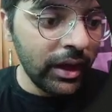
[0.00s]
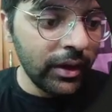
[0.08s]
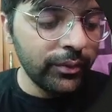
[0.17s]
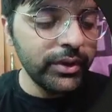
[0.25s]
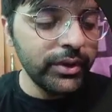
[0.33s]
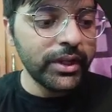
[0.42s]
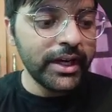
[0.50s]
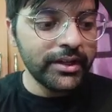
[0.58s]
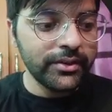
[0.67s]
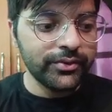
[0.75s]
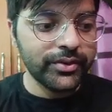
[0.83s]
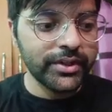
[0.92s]
we know
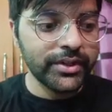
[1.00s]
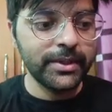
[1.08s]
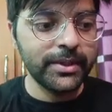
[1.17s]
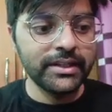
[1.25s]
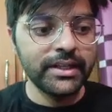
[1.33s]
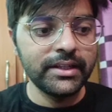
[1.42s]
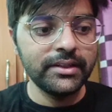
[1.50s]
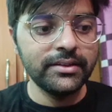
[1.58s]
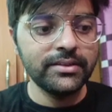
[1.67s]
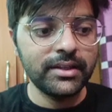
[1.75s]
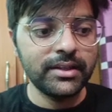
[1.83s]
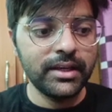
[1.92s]
that first player there
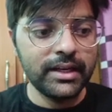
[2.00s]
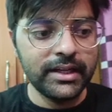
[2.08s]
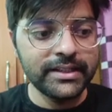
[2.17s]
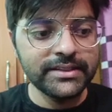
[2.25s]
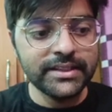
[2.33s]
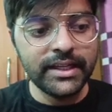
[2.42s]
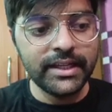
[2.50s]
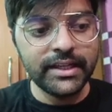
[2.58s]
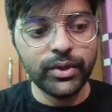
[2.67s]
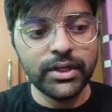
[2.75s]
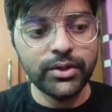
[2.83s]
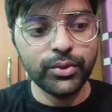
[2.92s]
is, let's say n
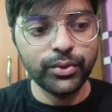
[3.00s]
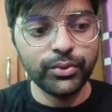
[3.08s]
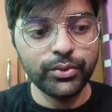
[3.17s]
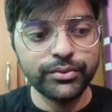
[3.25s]
equal to 2,